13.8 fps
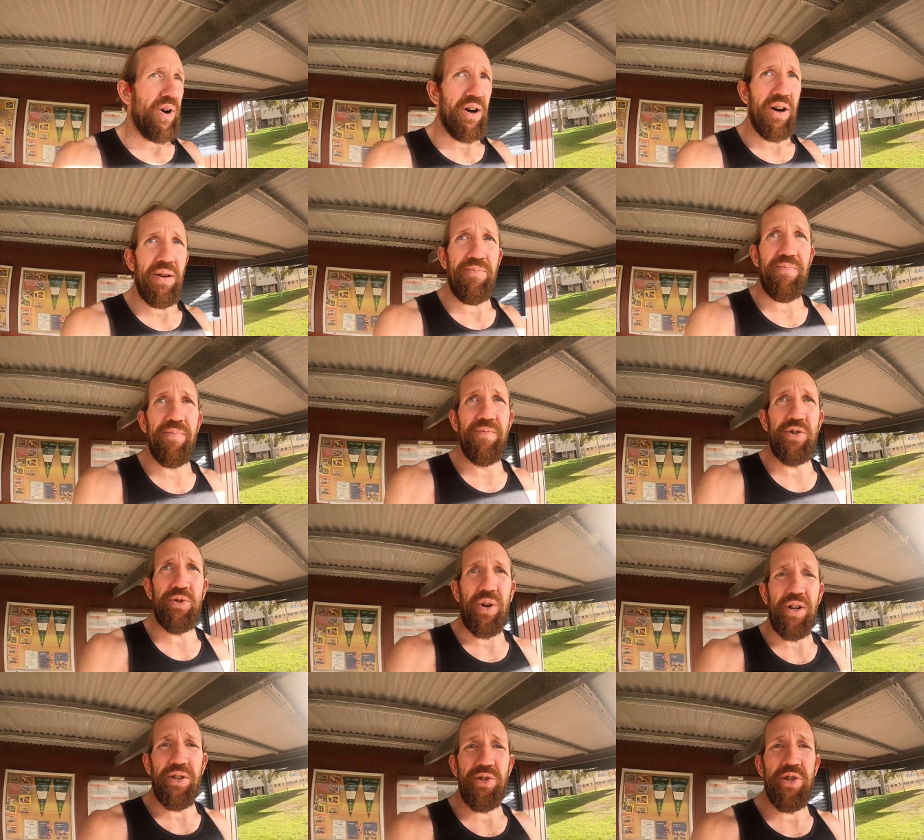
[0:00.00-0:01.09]
My
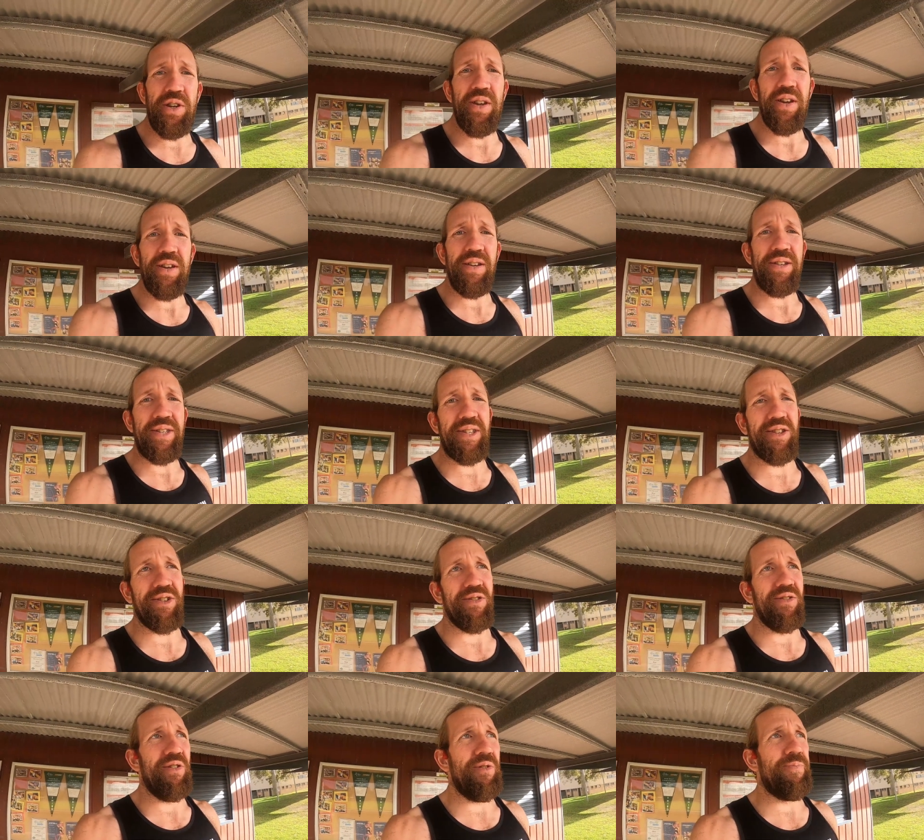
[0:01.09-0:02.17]
strategy is
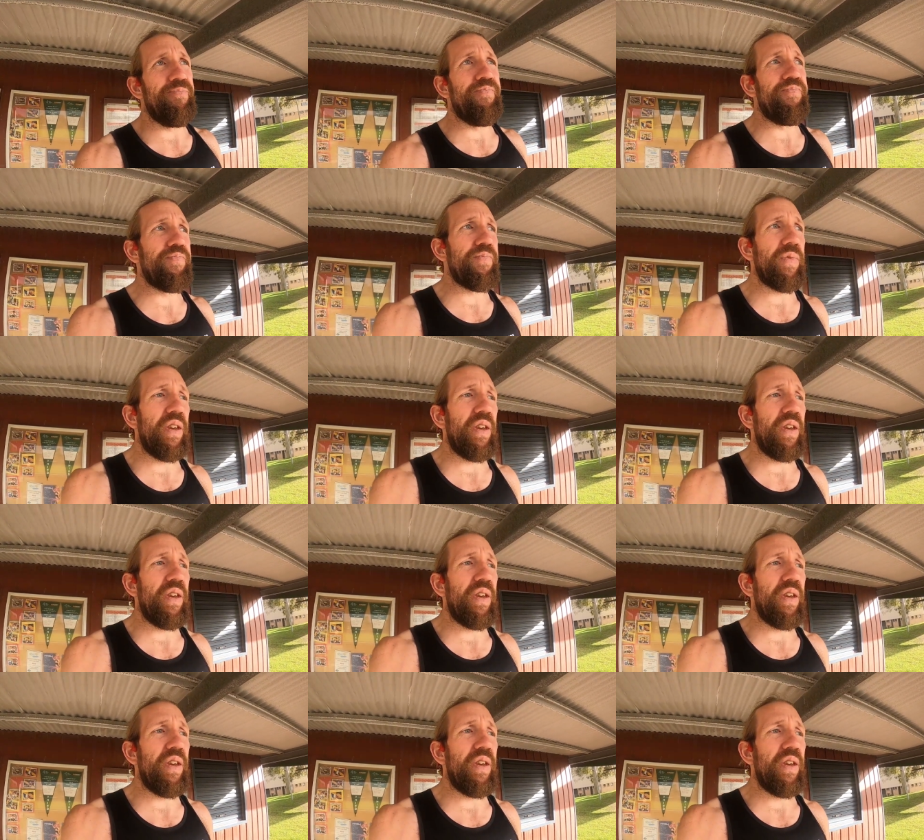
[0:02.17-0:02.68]
to